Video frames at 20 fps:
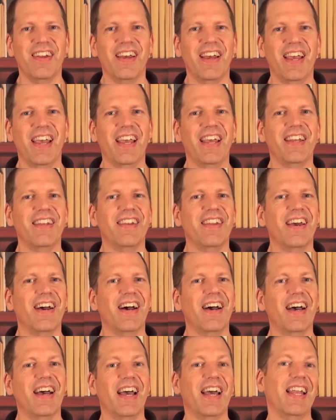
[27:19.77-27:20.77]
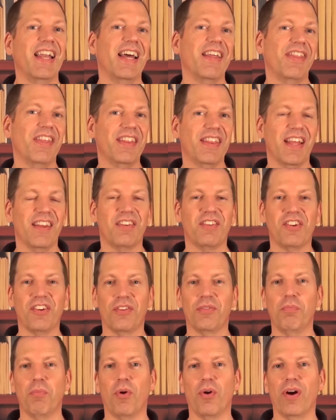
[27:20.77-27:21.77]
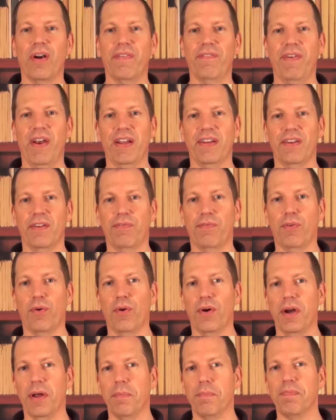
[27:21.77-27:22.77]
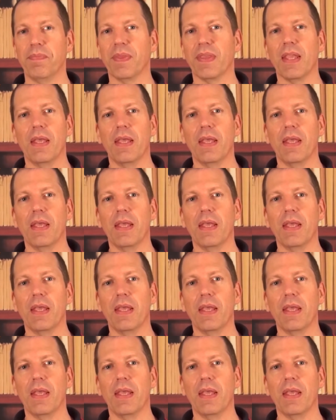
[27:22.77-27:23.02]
And, uh, and I think that's just more effective for him.